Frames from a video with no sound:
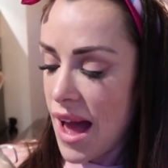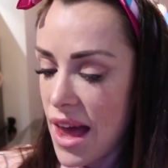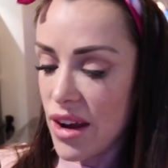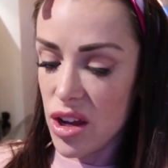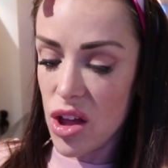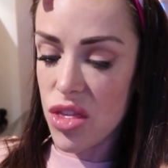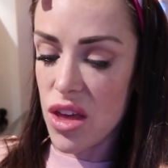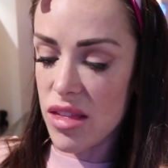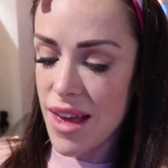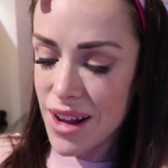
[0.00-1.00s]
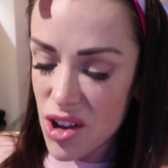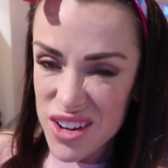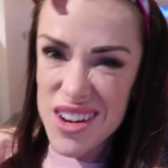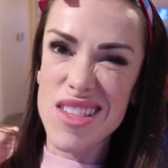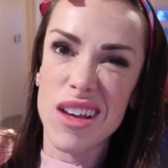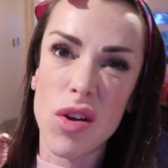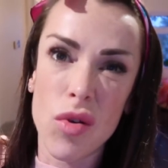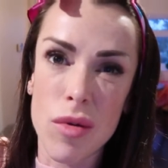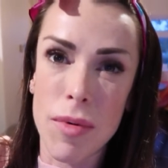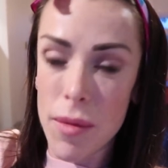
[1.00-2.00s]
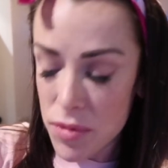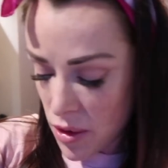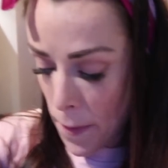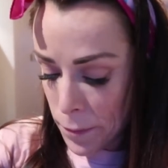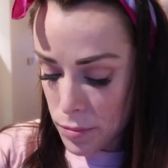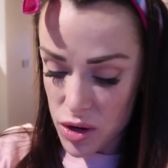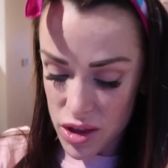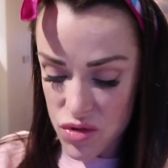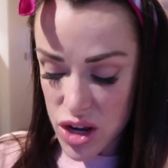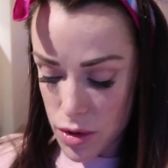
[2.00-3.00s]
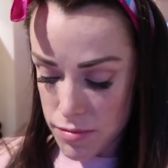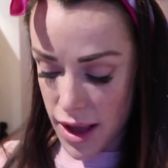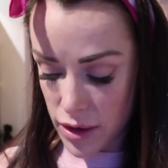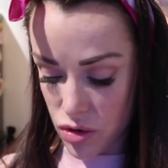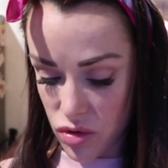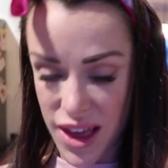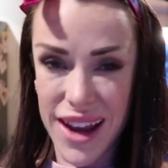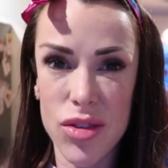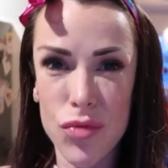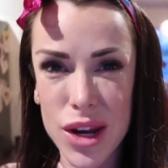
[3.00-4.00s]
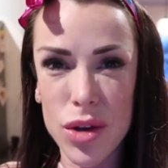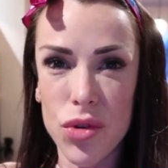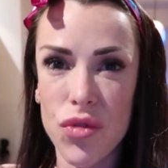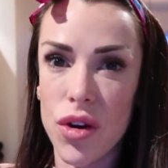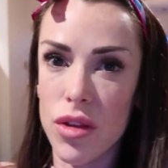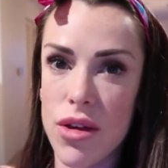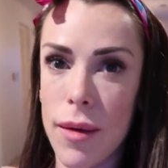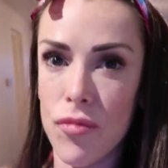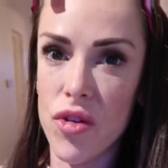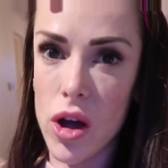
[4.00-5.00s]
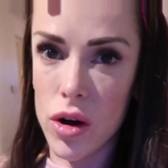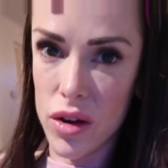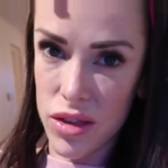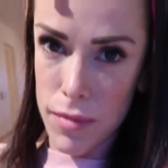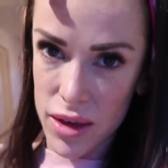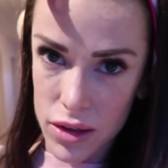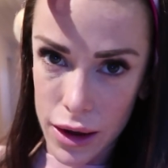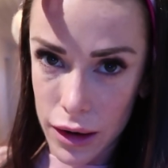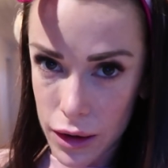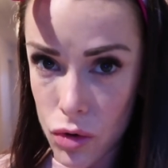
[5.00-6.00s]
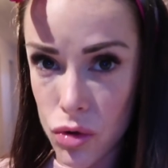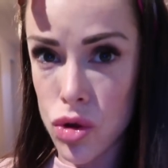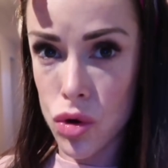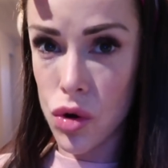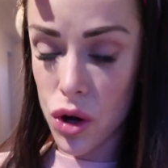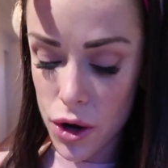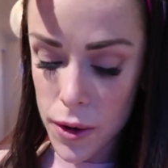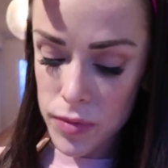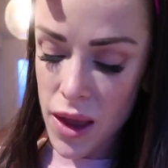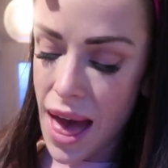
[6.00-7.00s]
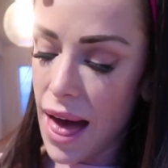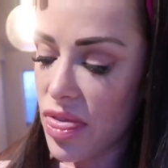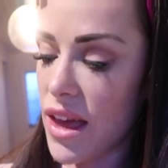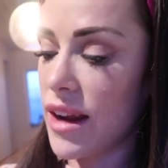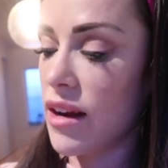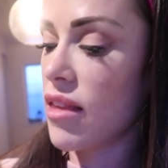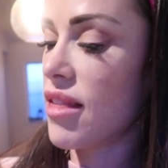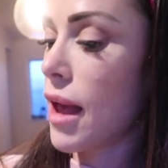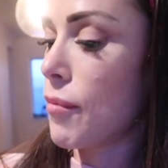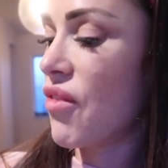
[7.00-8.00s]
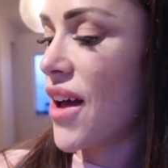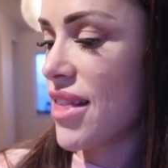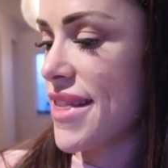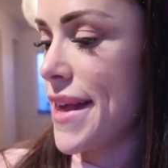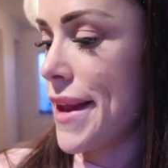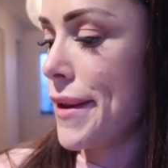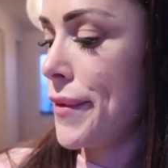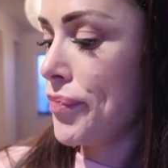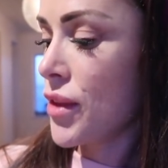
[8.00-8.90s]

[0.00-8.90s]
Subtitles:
and I got this and it kind of tastes like Cocoa Pops but it has really good macros and it's really good for on top of the yogurt because it makes kind of like a crunchy corner. And then to get my fats in,